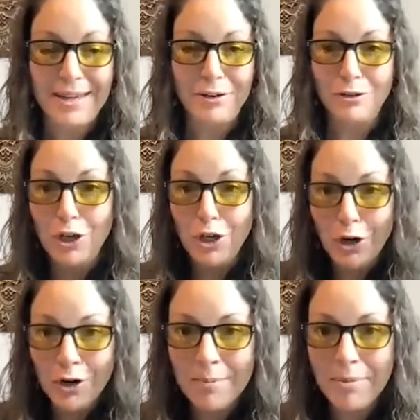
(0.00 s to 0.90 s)
you know, to
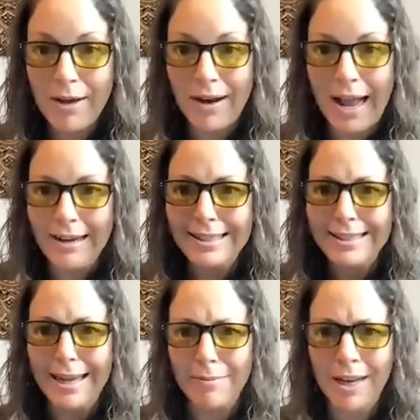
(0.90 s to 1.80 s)
learn about how to
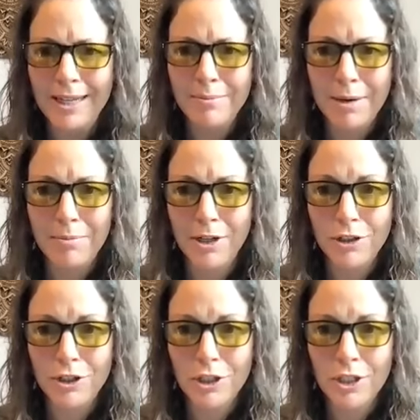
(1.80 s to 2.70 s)
stabilize my
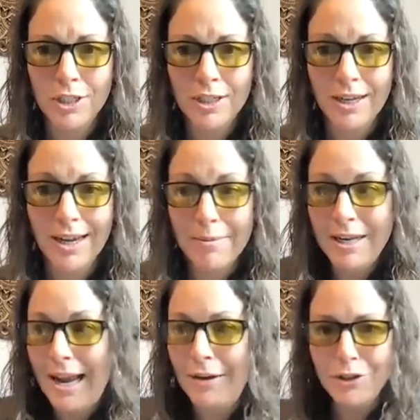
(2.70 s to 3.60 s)
blood sugar. I
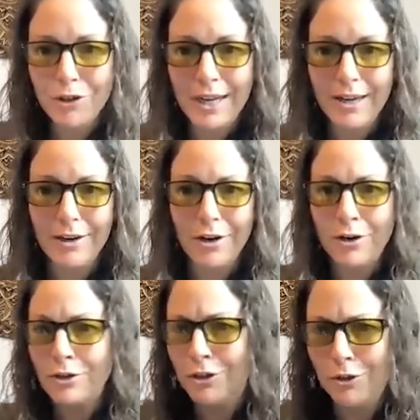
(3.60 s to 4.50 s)
mean, I was already a
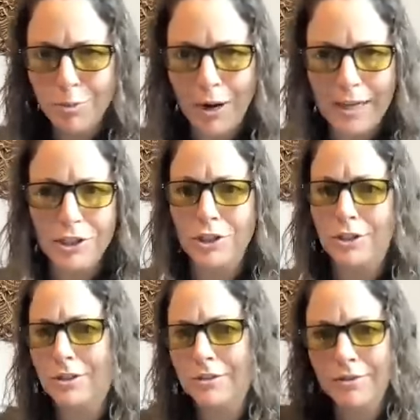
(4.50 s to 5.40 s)
nurse, nurse
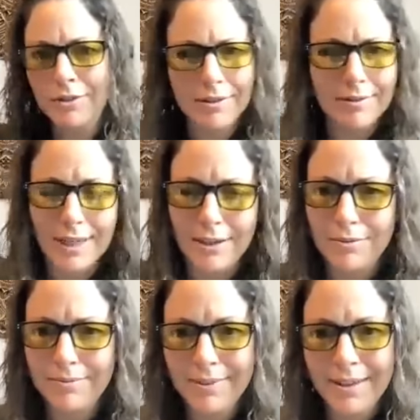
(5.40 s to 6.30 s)
practitioner for, you
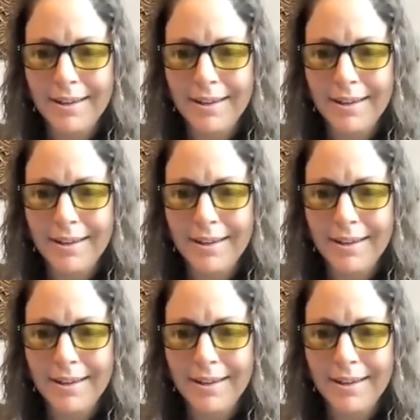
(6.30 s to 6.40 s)
know,